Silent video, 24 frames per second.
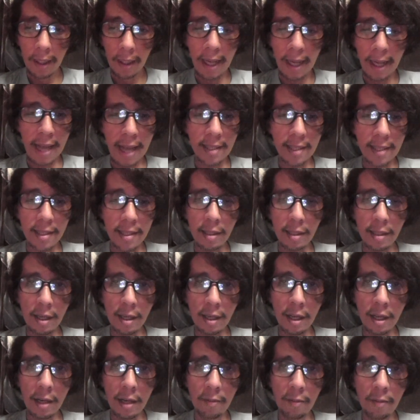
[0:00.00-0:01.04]
It has
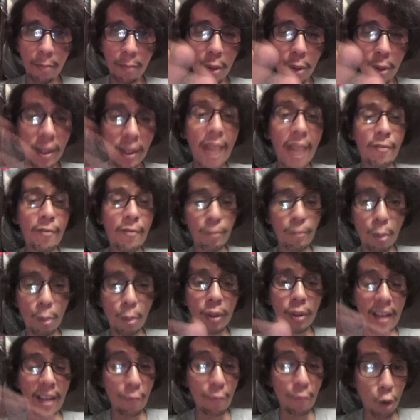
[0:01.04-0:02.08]
both
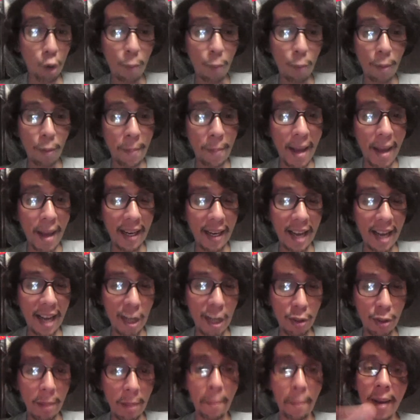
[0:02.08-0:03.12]
have corporate backing
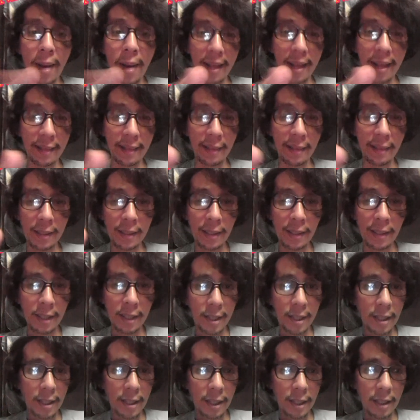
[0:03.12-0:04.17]
actually, but
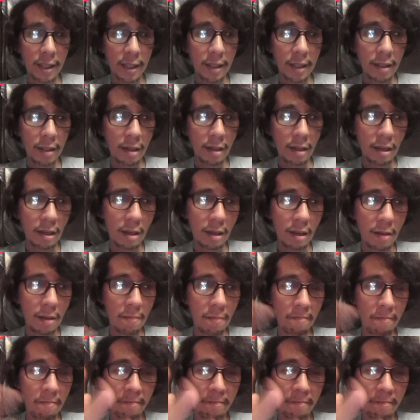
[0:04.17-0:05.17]
the